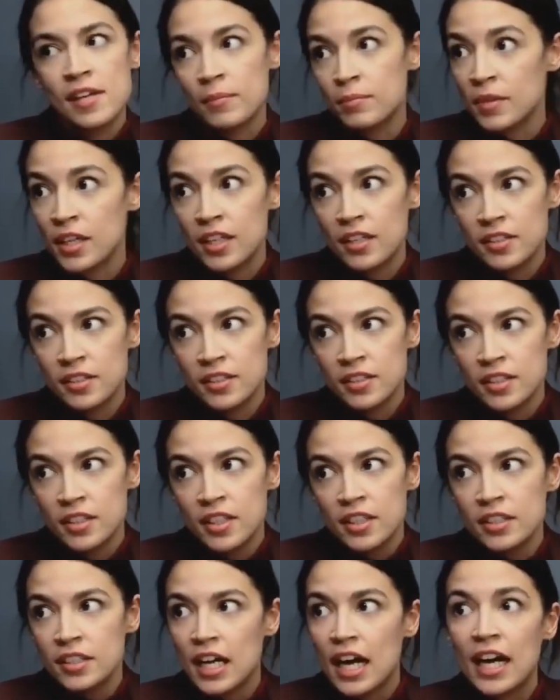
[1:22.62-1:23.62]
except me.
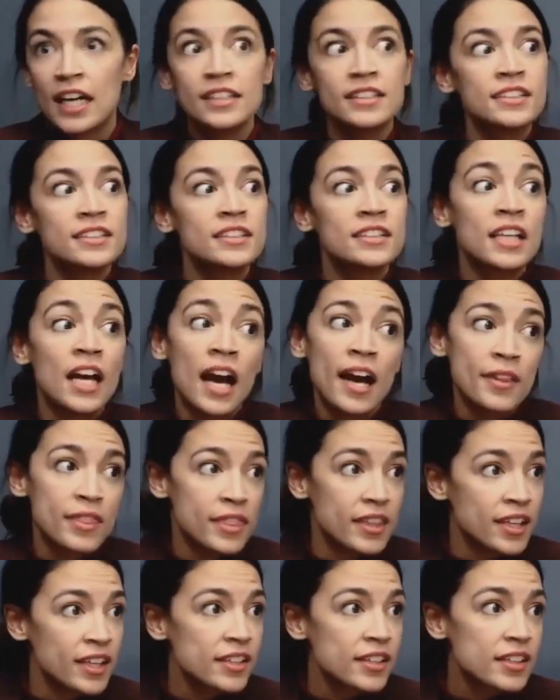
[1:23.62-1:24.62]
I did not
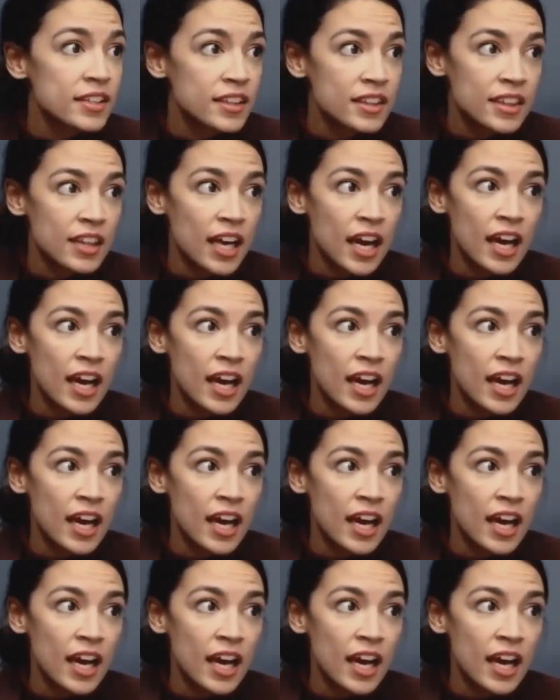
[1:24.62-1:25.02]
think hmm.